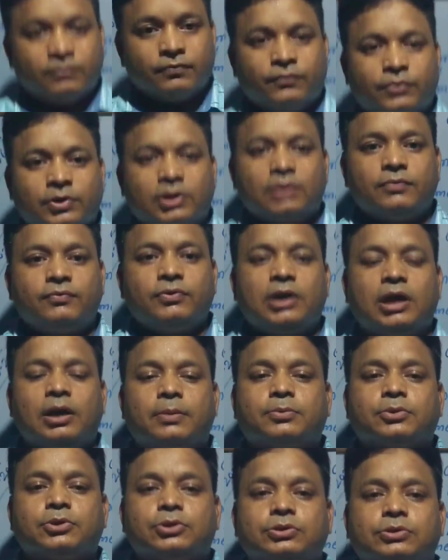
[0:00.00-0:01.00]
Verb we
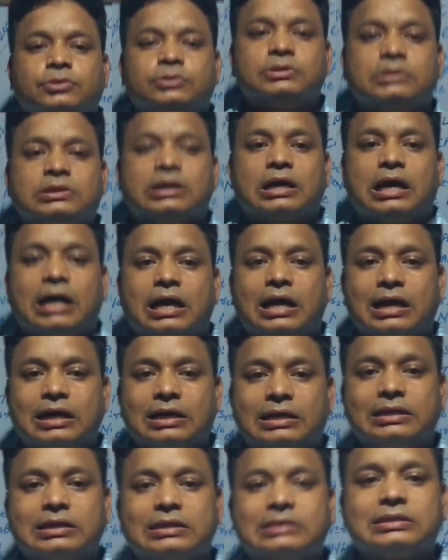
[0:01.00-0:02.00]
have to use
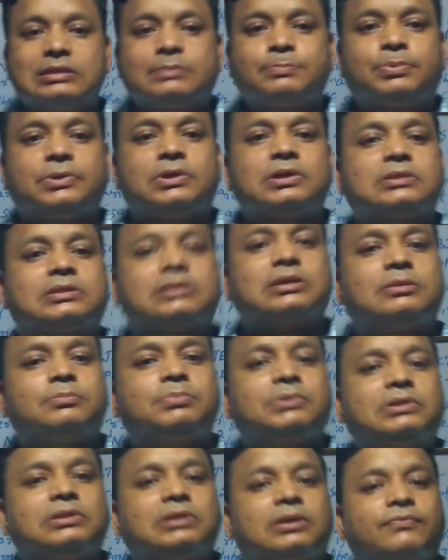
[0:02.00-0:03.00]
agrees in person
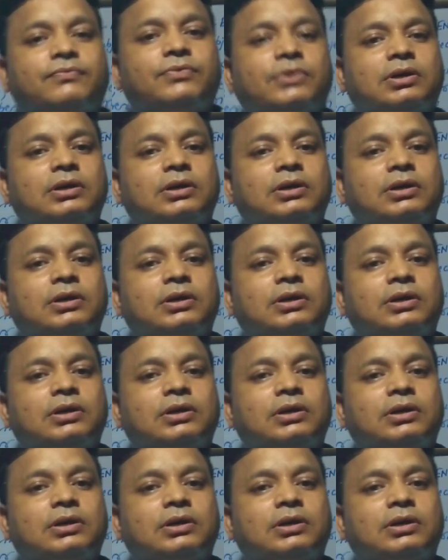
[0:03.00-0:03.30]
with the